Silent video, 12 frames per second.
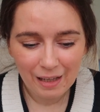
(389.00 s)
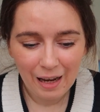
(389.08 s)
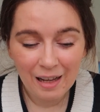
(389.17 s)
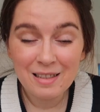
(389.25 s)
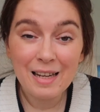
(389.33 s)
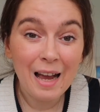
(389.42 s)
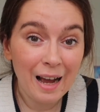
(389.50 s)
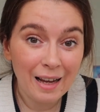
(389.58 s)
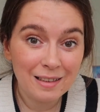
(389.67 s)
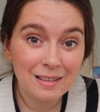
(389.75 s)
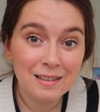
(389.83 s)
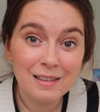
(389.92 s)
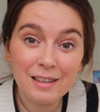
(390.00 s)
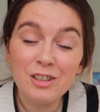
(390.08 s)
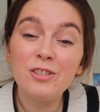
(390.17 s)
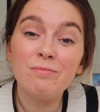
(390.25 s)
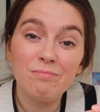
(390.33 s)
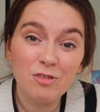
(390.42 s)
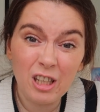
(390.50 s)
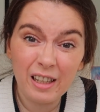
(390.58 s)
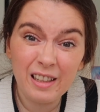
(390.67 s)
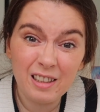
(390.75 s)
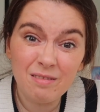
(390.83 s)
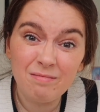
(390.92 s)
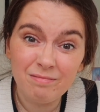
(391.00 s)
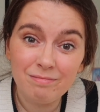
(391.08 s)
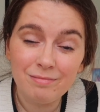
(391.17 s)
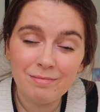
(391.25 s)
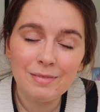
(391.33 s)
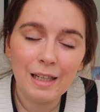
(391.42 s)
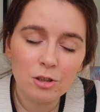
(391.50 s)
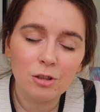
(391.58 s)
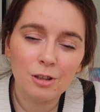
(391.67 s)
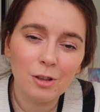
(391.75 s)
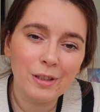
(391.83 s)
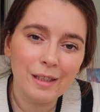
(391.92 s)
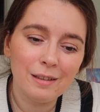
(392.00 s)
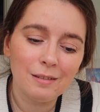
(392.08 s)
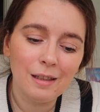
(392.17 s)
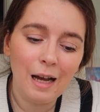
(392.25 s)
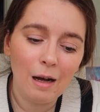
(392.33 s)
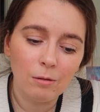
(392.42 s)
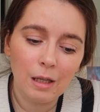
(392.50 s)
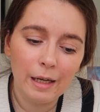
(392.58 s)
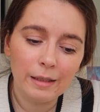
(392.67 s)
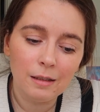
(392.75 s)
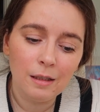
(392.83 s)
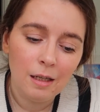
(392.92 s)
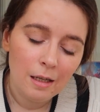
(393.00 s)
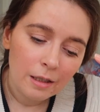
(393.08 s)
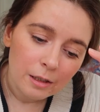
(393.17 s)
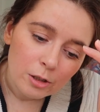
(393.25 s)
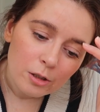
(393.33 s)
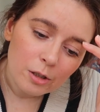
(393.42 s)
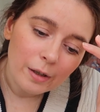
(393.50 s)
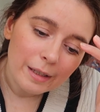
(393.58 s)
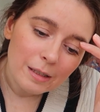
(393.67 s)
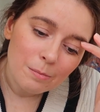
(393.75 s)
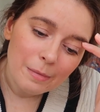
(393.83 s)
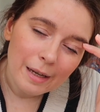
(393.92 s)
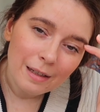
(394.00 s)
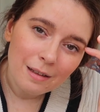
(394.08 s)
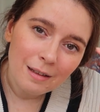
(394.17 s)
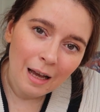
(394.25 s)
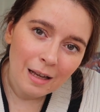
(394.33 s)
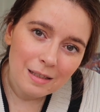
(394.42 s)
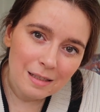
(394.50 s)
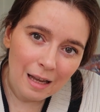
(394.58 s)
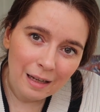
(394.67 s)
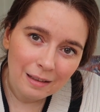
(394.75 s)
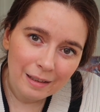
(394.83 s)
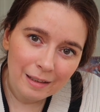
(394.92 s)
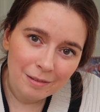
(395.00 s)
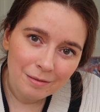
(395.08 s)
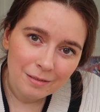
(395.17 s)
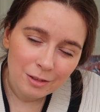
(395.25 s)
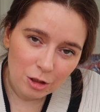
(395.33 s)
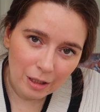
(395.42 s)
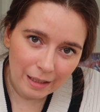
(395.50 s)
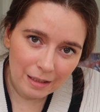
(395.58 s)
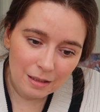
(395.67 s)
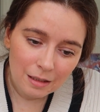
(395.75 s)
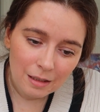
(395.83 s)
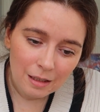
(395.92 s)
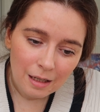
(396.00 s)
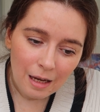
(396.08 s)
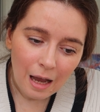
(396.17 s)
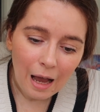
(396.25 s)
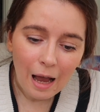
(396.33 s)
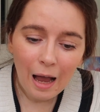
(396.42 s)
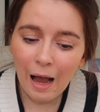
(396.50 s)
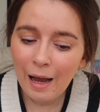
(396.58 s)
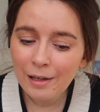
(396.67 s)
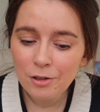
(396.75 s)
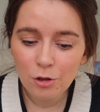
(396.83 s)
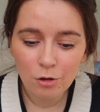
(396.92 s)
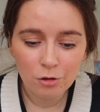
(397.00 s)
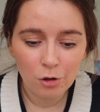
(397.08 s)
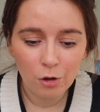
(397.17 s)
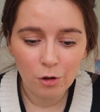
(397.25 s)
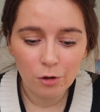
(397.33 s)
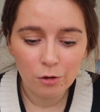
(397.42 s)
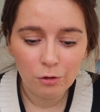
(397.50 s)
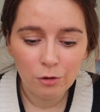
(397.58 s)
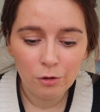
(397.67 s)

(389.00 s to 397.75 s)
and it had a jagged, natural looking outline, so it's made that slightly jagged. I don't know